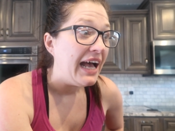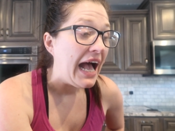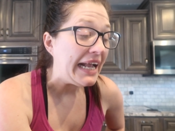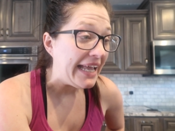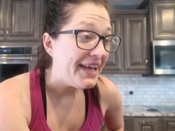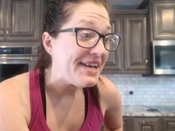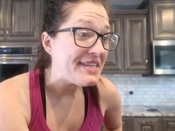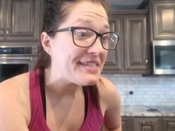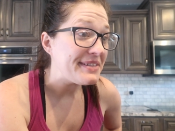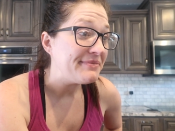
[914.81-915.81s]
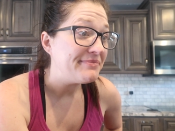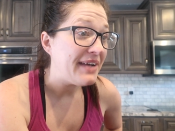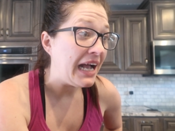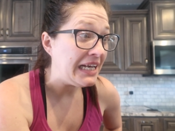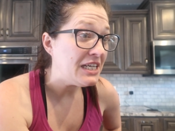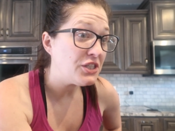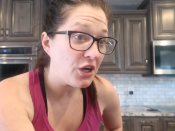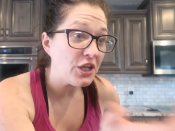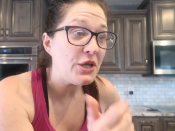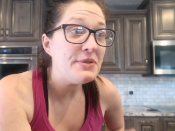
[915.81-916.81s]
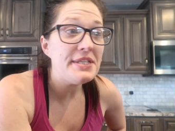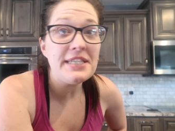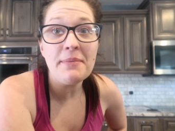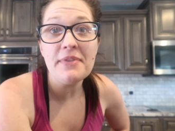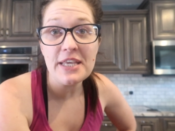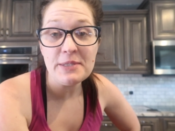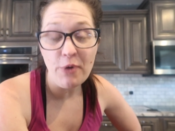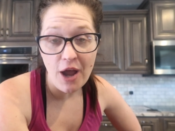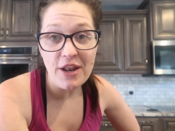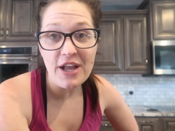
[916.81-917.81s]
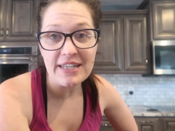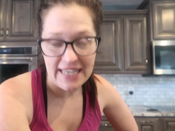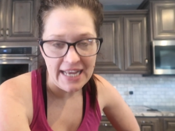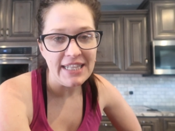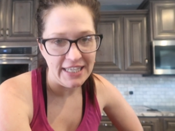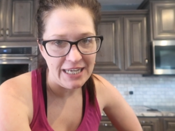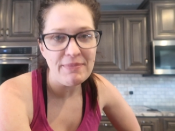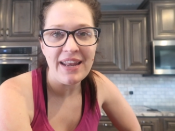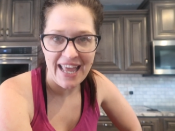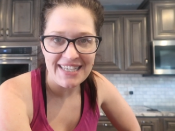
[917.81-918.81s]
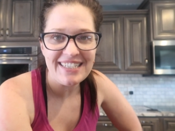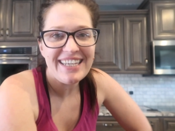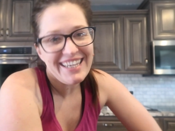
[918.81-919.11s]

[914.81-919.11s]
I guess I need to start using some of these products and clean my nasty